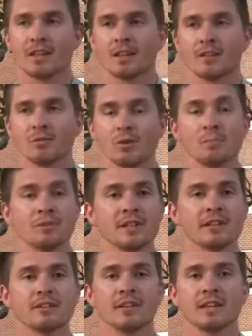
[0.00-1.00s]
In one
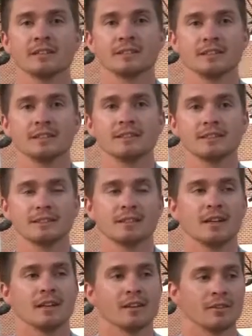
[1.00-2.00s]
particular instance,
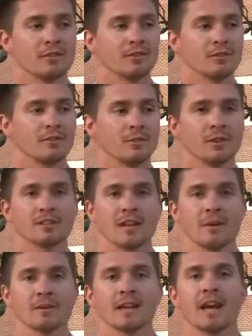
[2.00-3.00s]
uh, through our
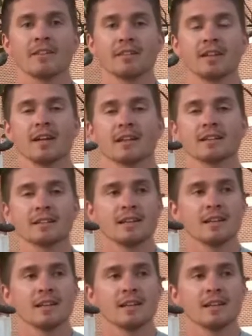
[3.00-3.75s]
time with Cathalac,